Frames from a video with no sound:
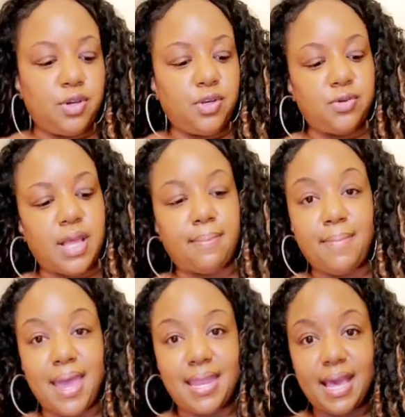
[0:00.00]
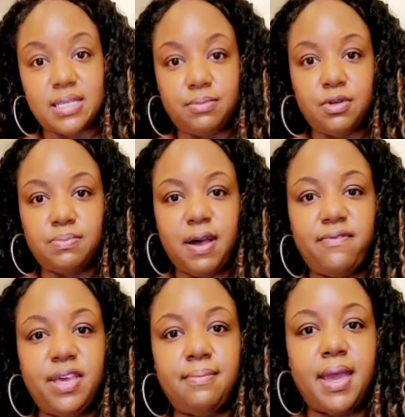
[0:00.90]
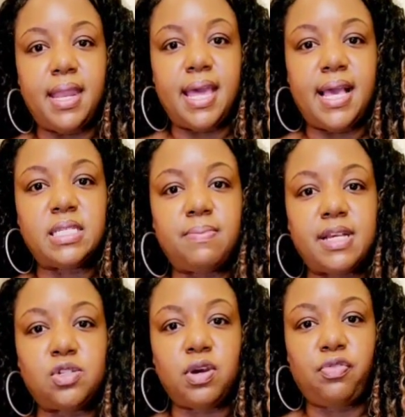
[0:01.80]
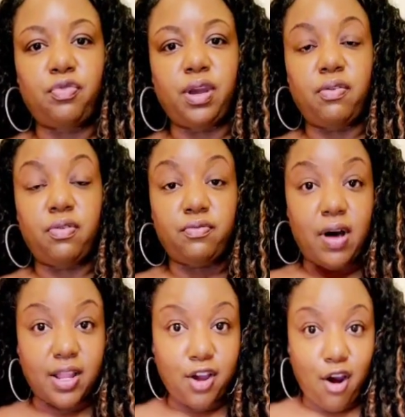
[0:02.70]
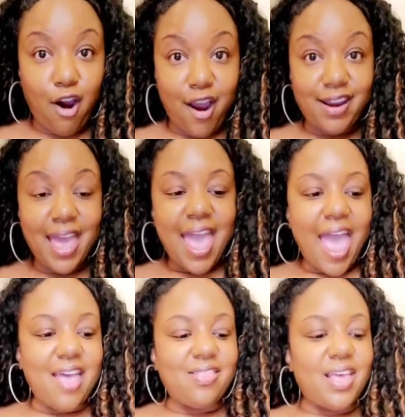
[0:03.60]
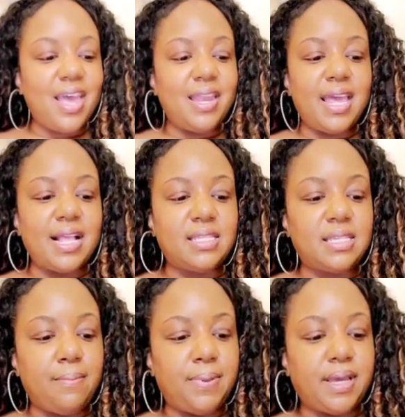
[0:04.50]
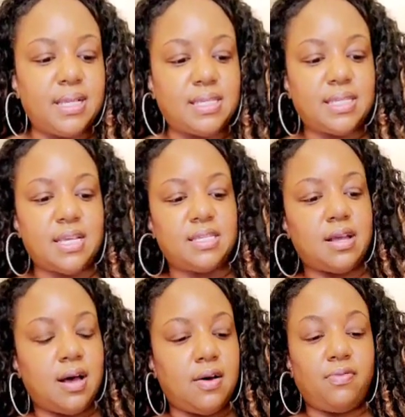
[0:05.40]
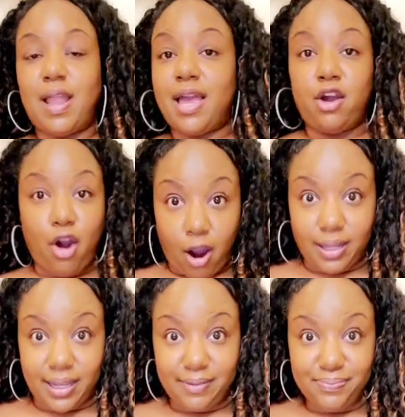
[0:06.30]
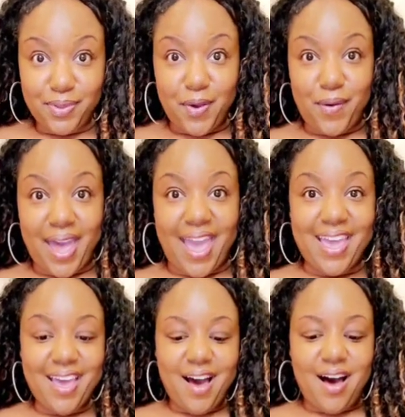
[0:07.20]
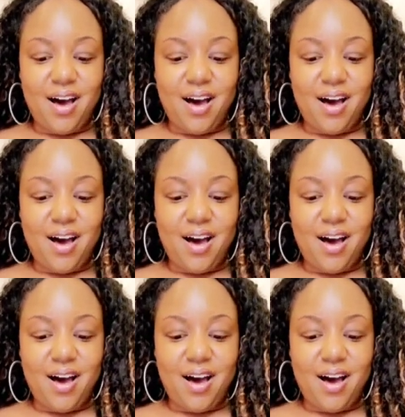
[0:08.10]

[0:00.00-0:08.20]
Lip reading: You can use like mayonnaise. I'm using my vegan mayonnaise, my soy-free from Follow Your Heart. And then it simply consists of like garlic, okay?